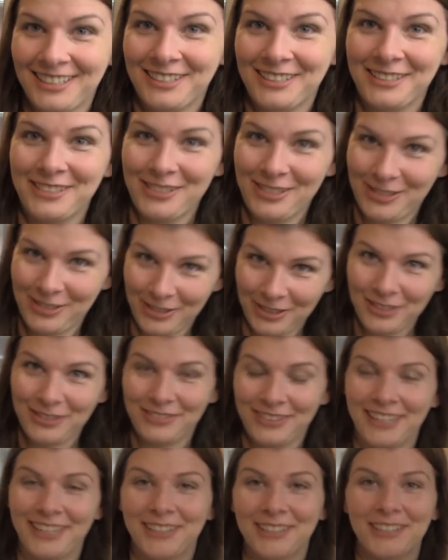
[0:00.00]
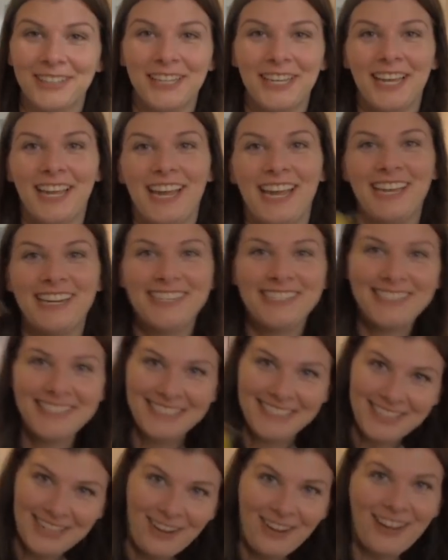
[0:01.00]
It's totally fine. It is
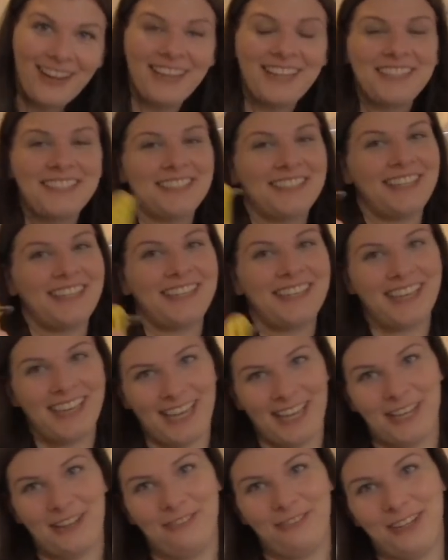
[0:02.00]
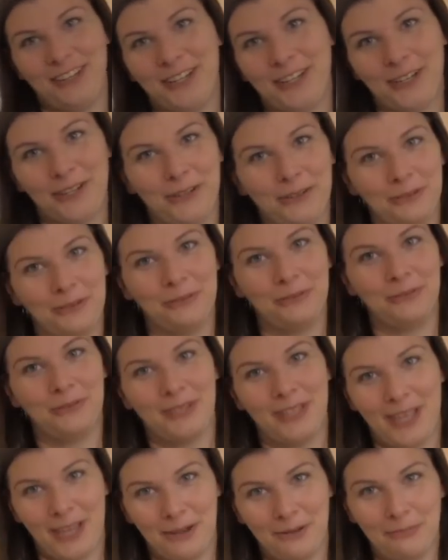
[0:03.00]
not a cake video
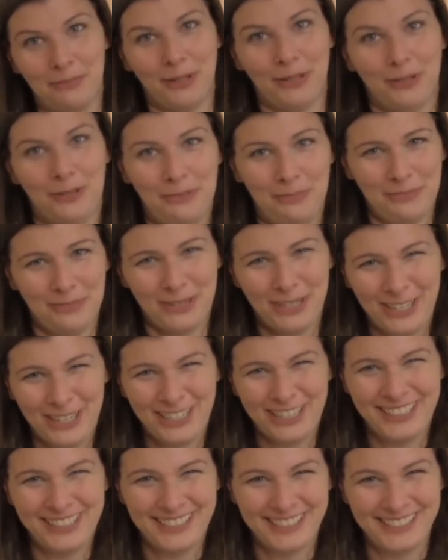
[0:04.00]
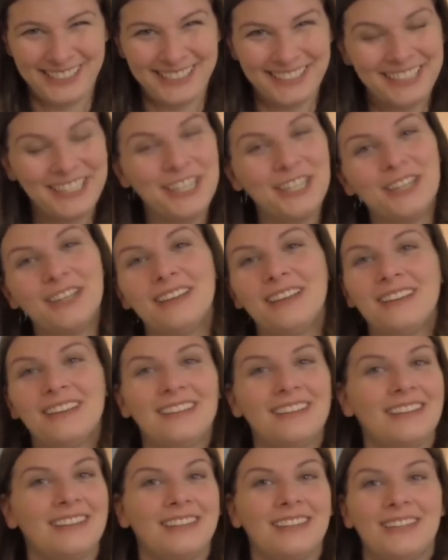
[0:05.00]
without bloopers.
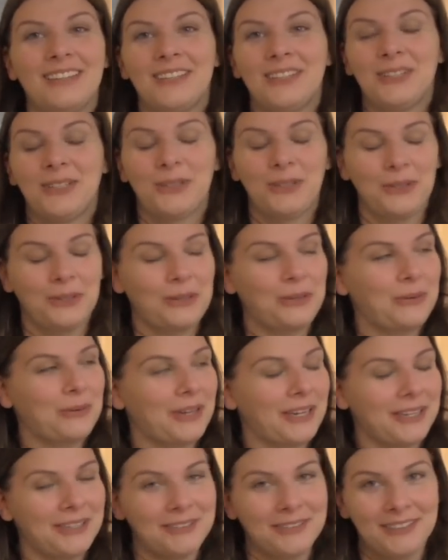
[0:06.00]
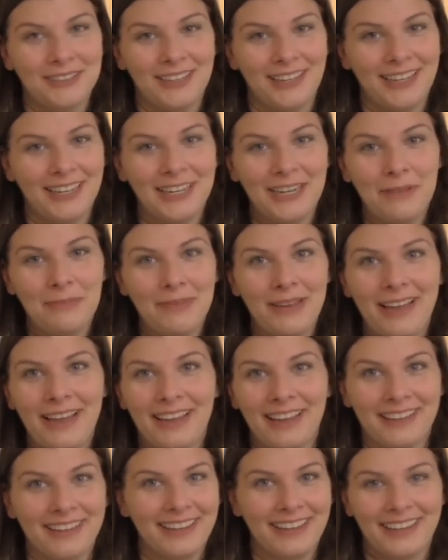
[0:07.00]
Okay, and I'm
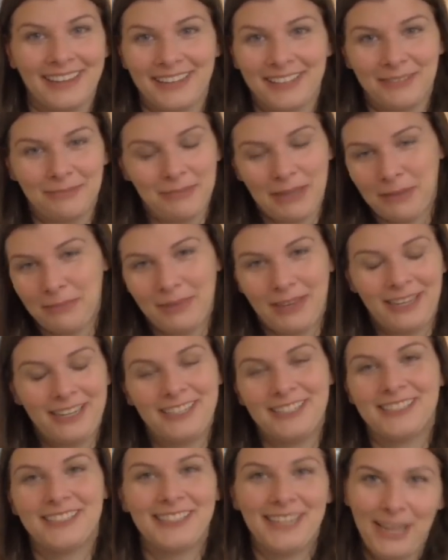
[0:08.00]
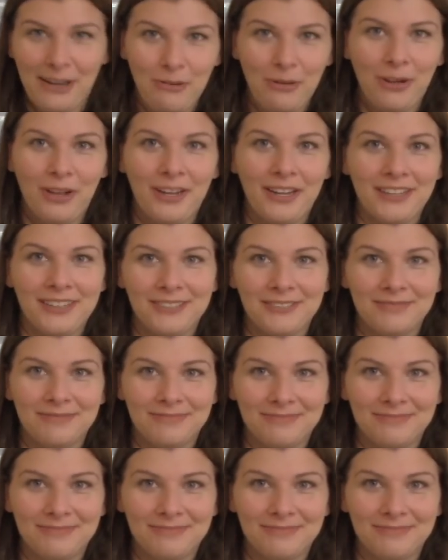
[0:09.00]
back, and my mic is now on.